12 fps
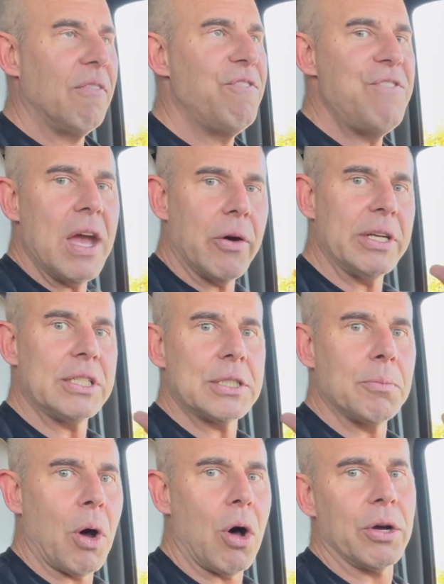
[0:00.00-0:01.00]
Very
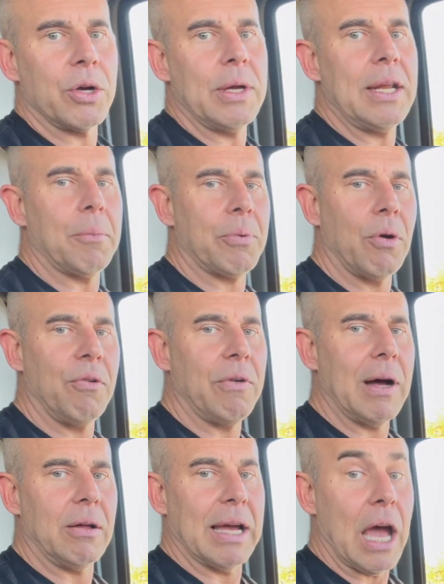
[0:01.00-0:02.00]
small ingredient
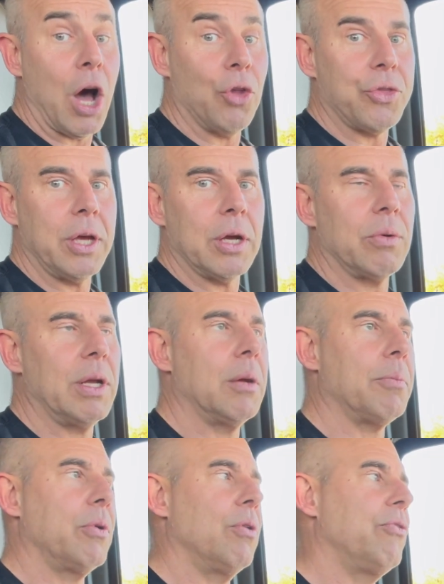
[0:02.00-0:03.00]
profile, a healthy
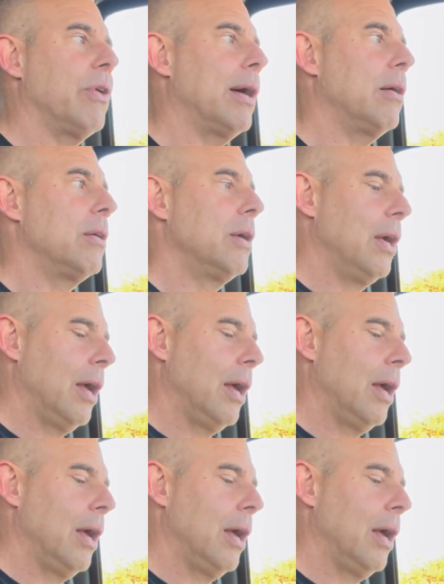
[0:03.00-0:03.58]
ingredient profile,